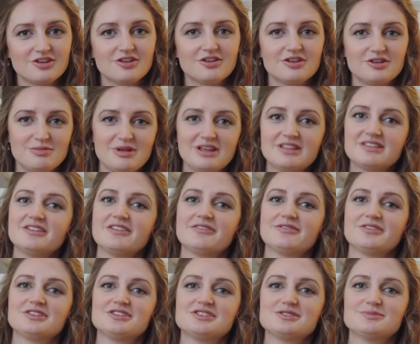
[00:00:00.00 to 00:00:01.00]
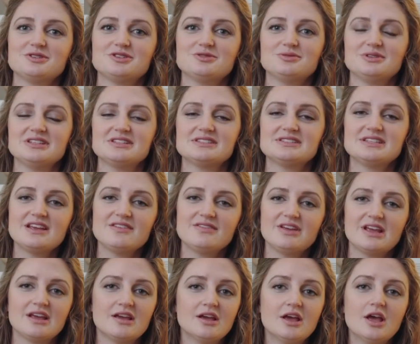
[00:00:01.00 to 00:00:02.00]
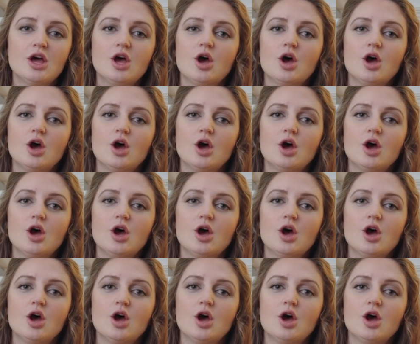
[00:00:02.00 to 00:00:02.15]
could make the difference between saving